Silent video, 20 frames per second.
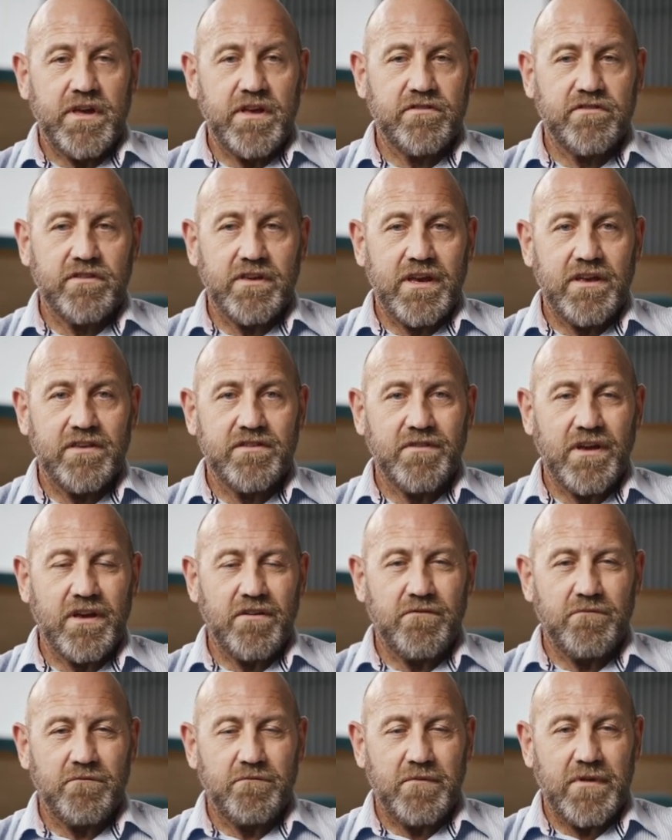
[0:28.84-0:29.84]
This is
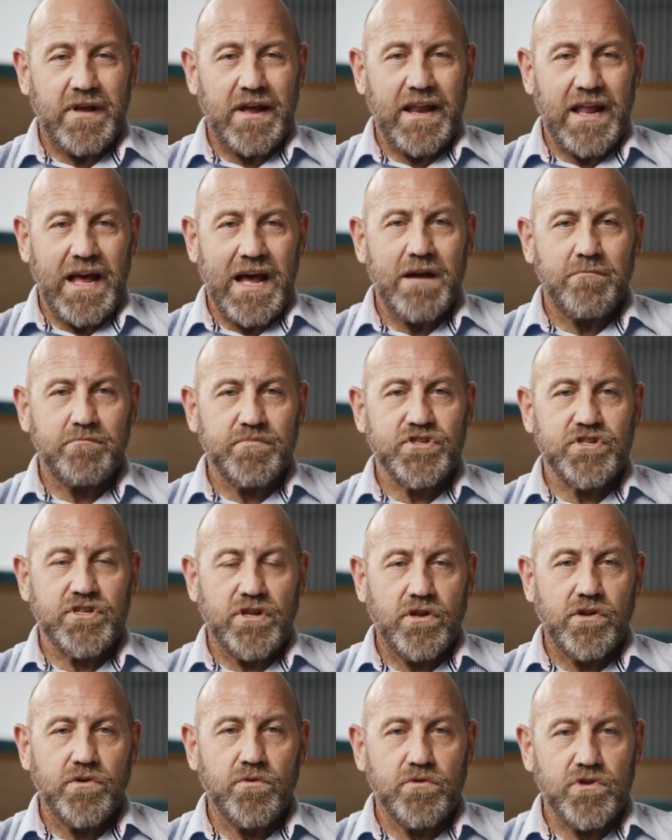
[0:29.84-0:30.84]
an
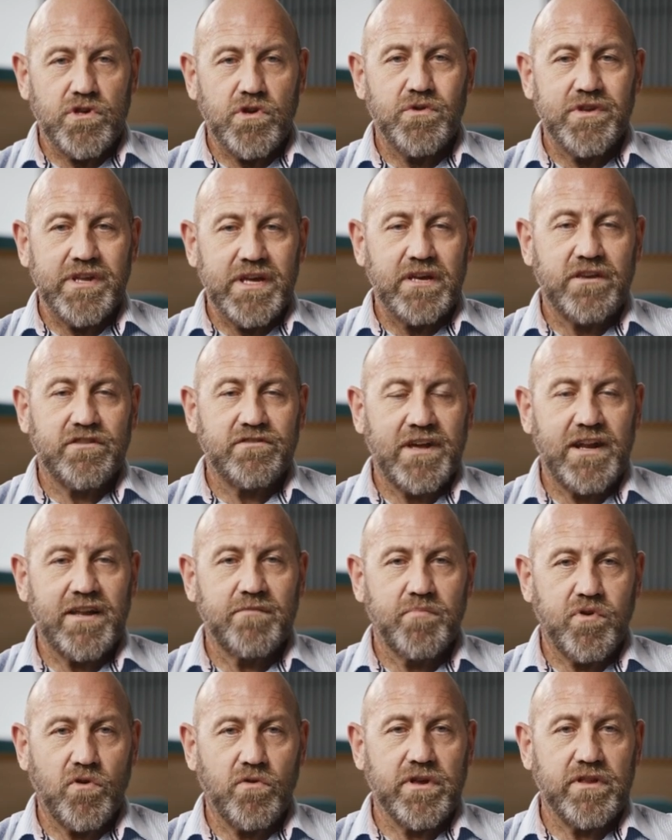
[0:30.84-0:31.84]
absolute unique
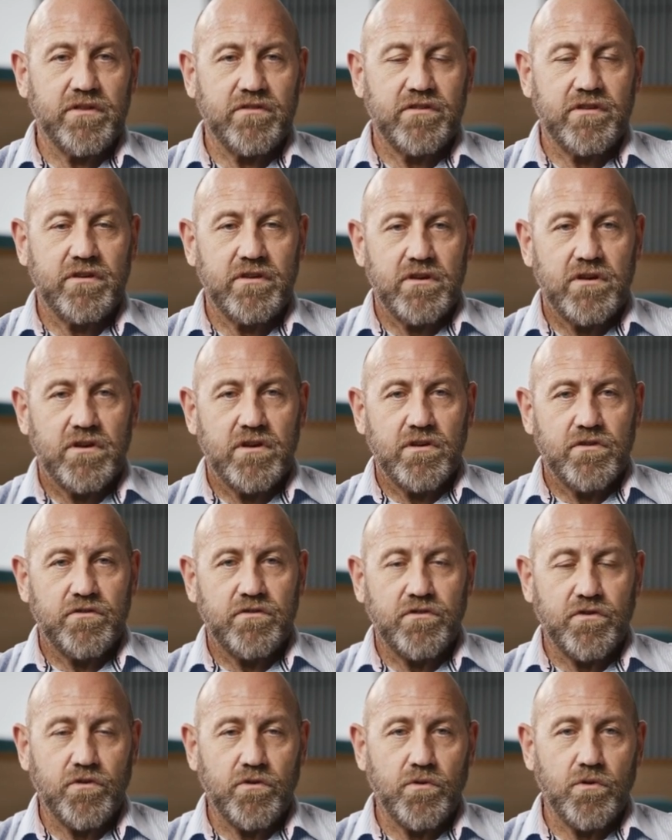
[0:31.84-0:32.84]
selling point
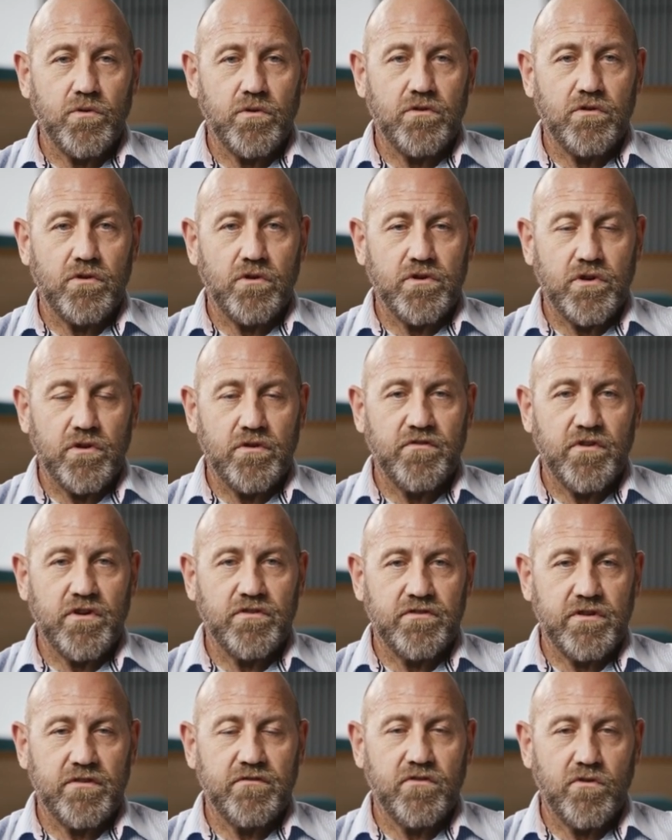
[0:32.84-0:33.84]
to the
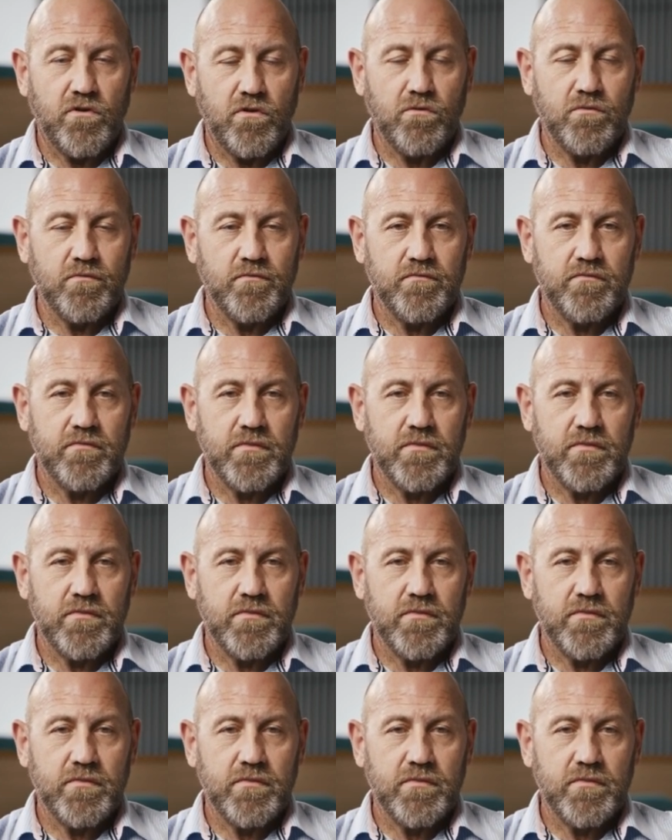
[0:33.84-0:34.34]
University of Hull.